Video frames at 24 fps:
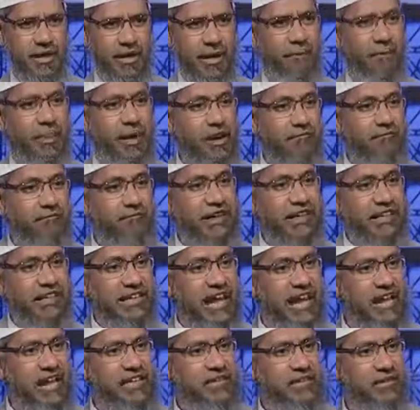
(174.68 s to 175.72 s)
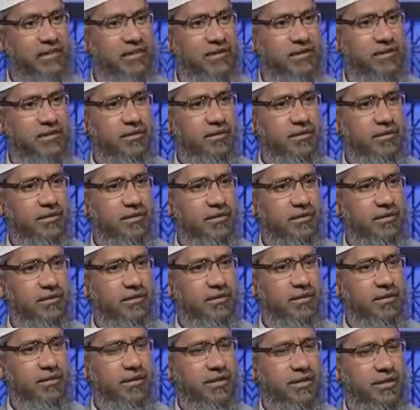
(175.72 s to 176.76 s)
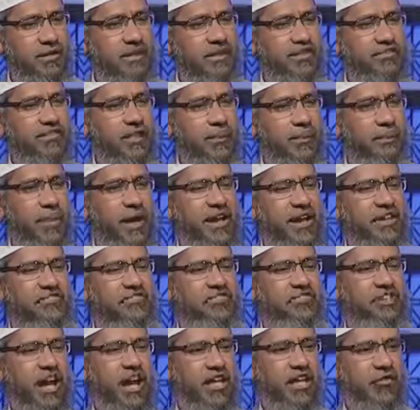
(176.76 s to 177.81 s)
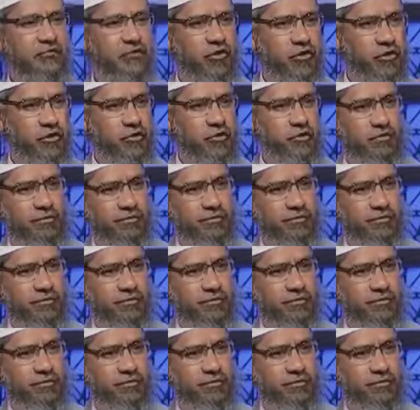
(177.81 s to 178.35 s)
perfect Hajj is the best jihad for you.